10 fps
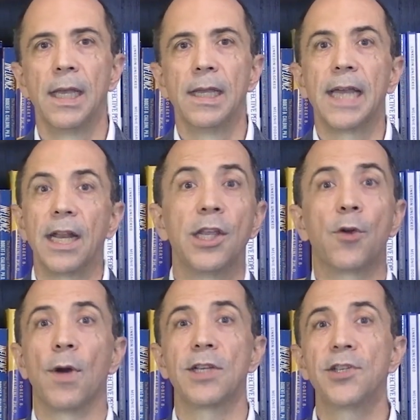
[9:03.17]
Got any
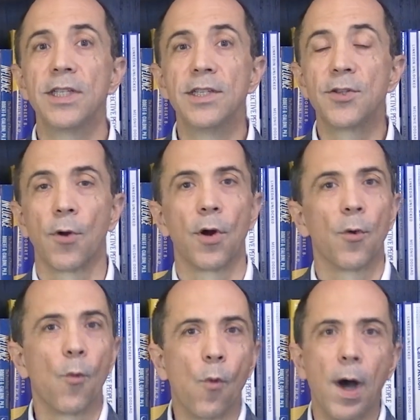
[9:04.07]
questions or
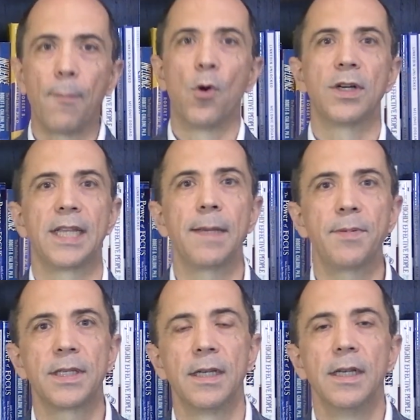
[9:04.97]
want more
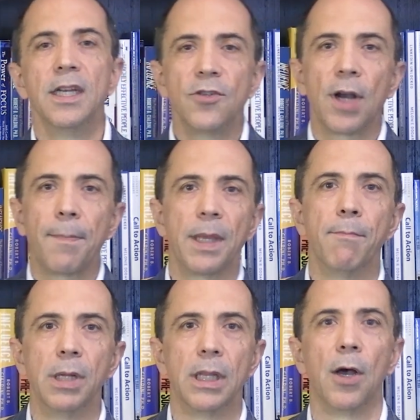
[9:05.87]
tips? Drop them
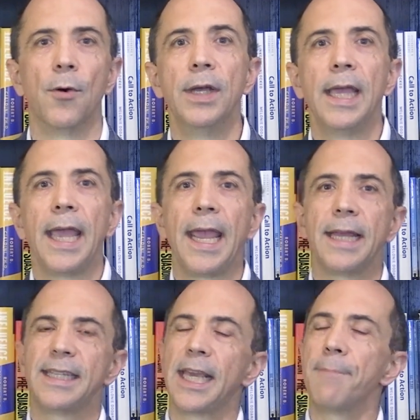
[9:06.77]
below
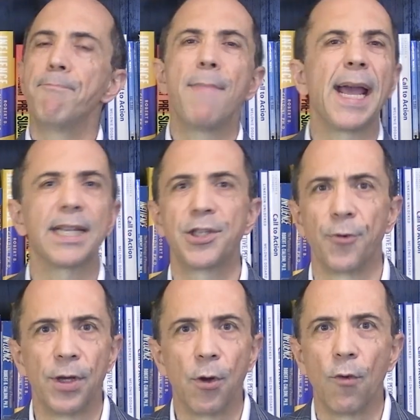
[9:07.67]
and get
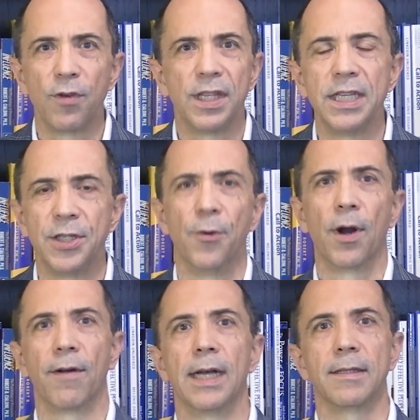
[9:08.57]
mastery over these
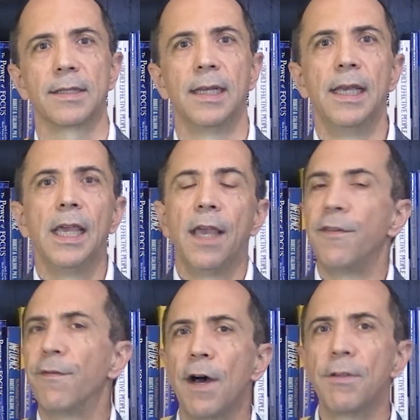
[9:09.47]
URLs. If
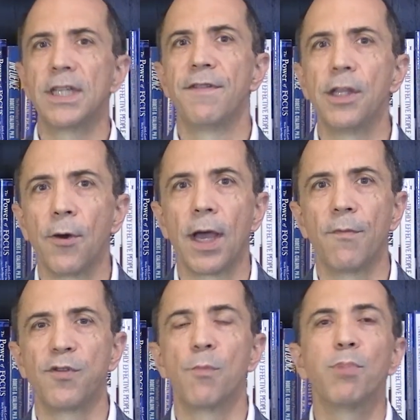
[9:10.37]
you found this video
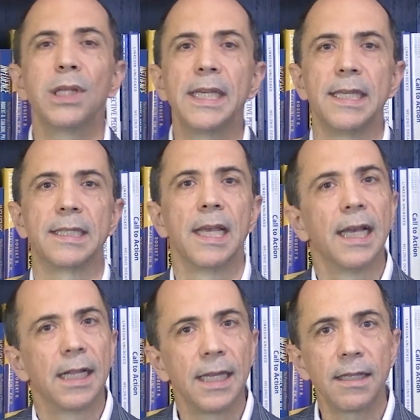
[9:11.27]
helpful, please
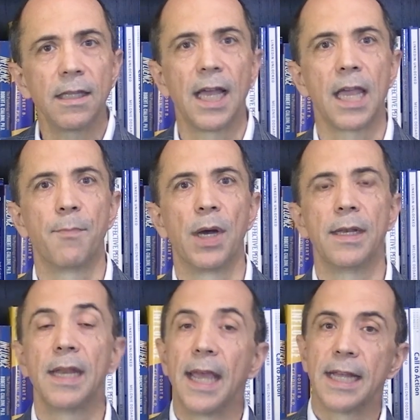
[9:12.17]
click the like
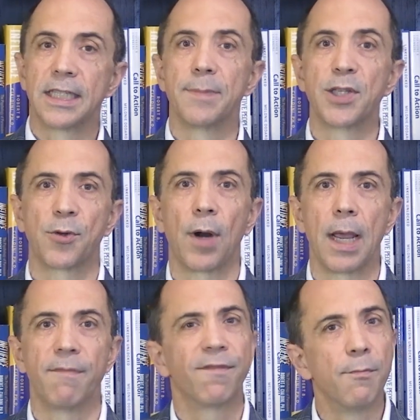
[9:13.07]
button and
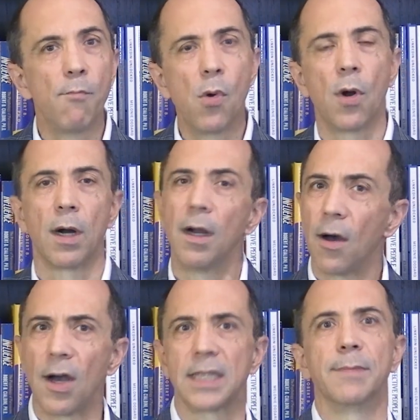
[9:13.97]
subscribe for more
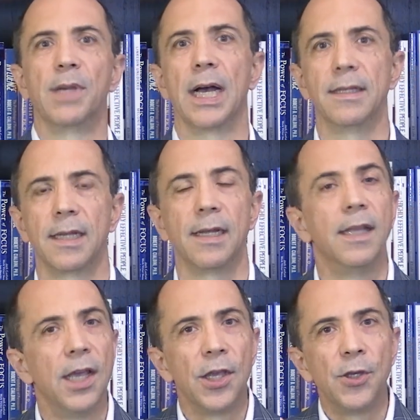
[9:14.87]
awesome content.
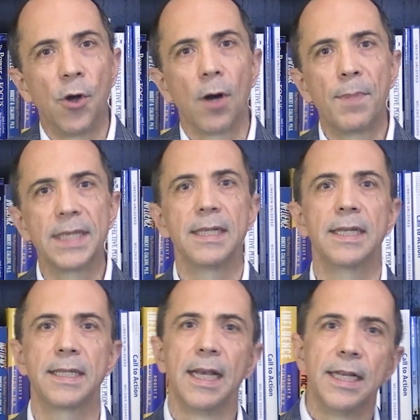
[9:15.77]
Your
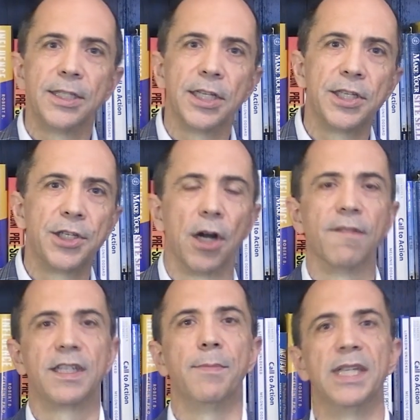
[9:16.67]
business
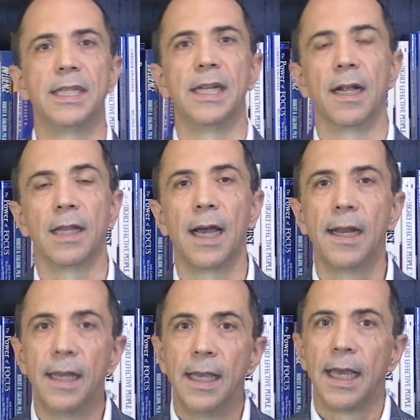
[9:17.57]
deserves to be seen
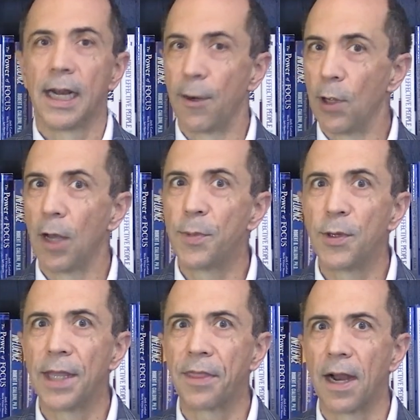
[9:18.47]
online, and I will help you
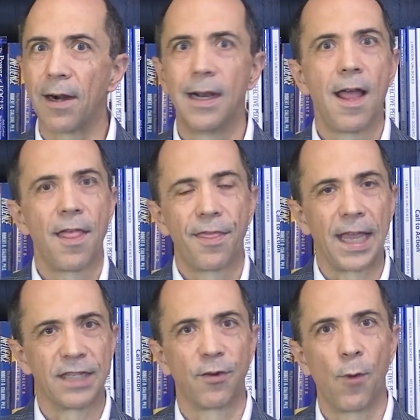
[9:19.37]
get there.
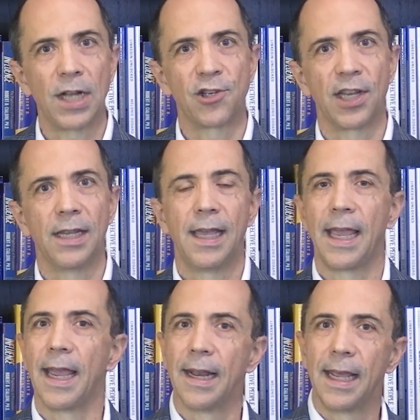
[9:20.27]
Thanks for watching,
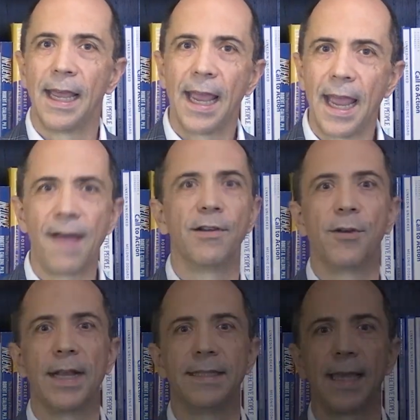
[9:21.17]
and have a
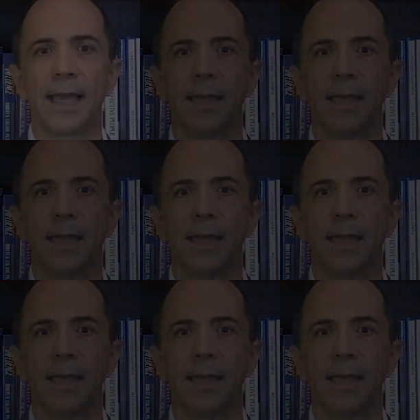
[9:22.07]
great day.